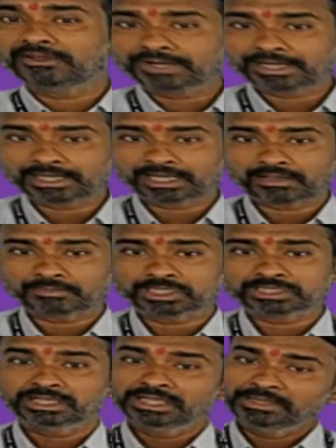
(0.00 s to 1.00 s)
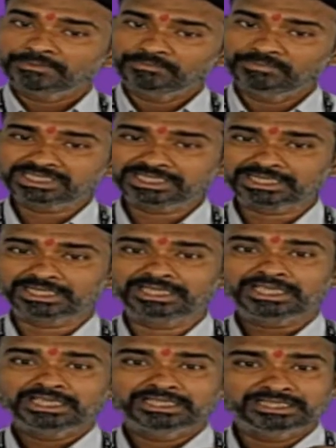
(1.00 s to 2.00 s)
database,
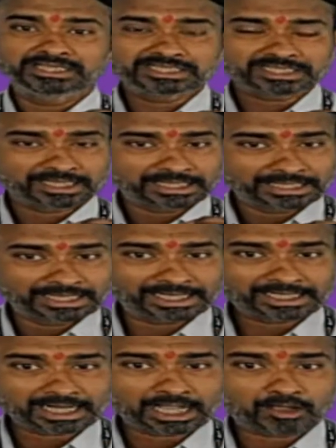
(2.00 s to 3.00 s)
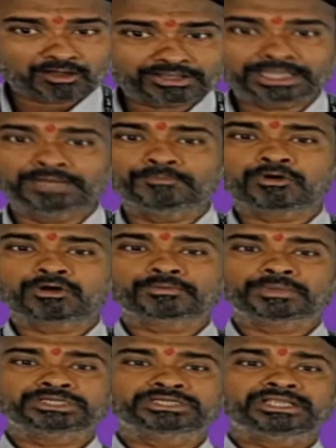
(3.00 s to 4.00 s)
basically this data or the
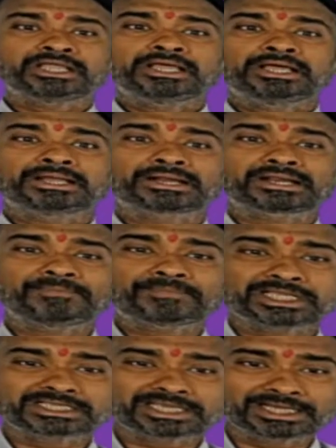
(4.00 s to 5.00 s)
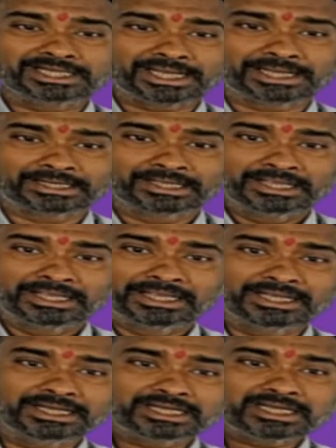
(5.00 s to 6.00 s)
information represented
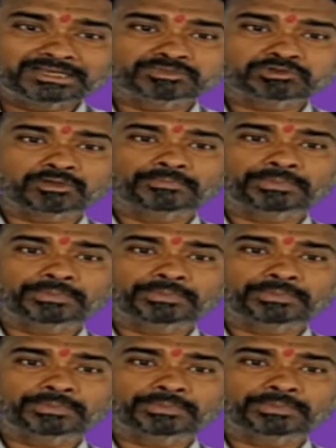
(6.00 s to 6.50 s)
in terms of